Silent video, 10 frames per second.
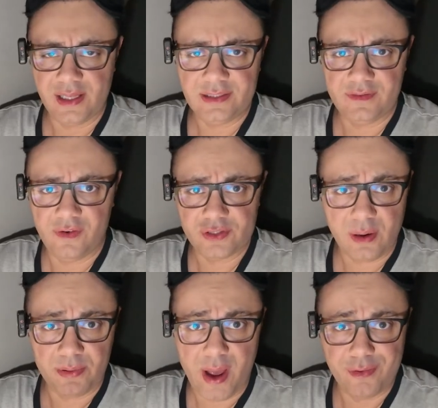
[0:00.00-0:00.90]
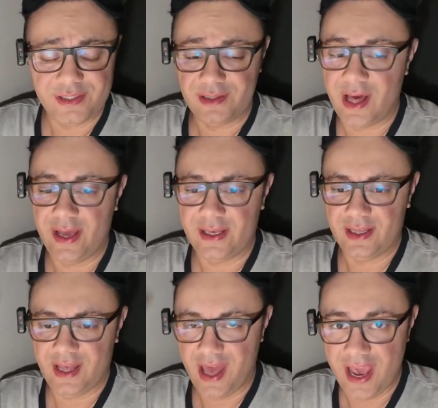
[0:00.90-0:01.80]
less than the first couple hours
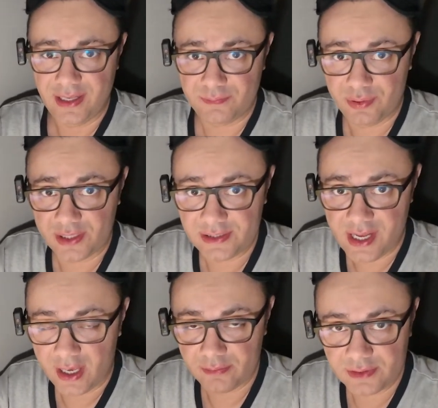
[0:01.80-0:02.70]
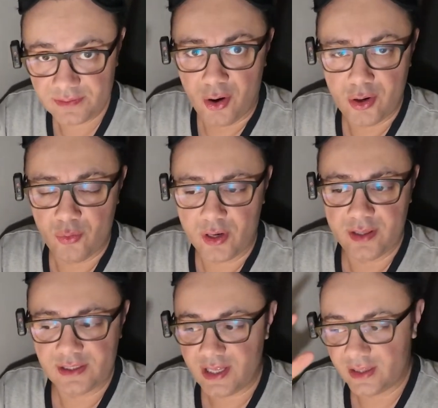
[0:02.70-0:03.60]
like 8+ times. I don't know what it
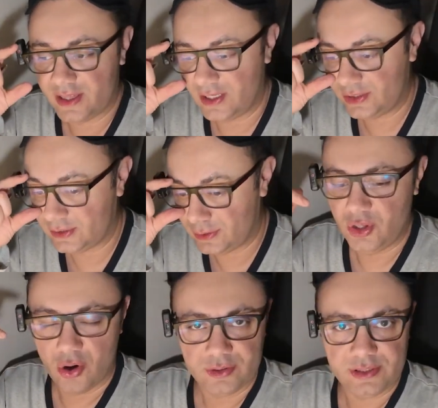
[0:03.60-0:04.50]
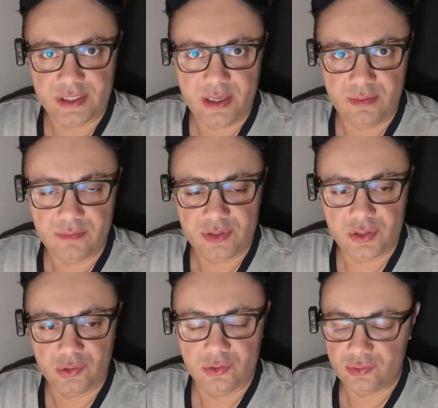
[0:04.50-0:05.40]
is. Like they just don't seem
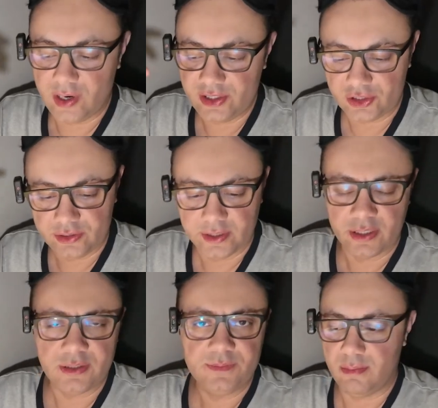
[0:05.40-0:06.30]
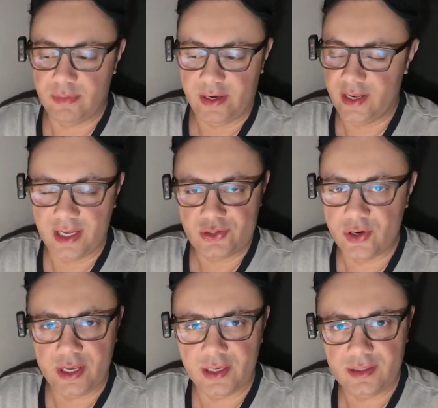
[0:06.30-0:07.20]
to register somebody not
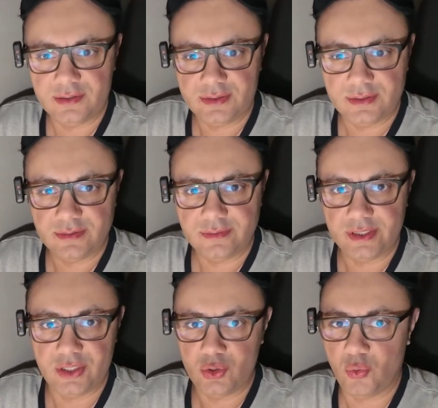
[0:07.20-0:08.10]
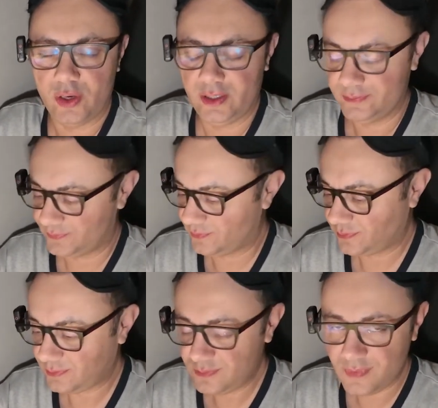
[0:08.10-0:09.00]
drinking in
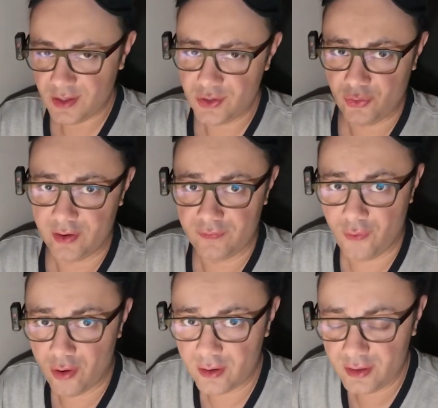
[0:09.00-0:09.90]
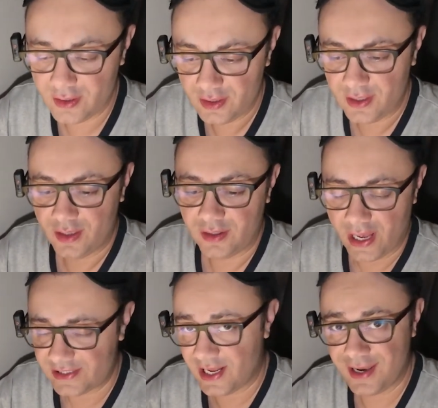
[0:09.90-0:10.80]
2024.
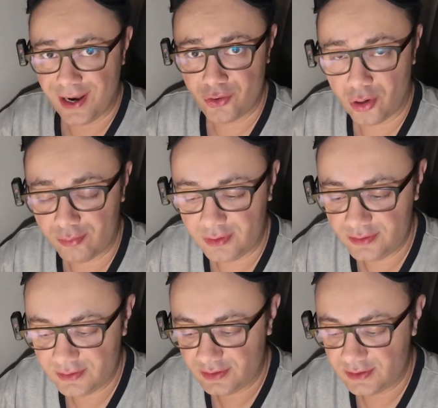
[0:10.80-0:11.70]
Like is that not normal?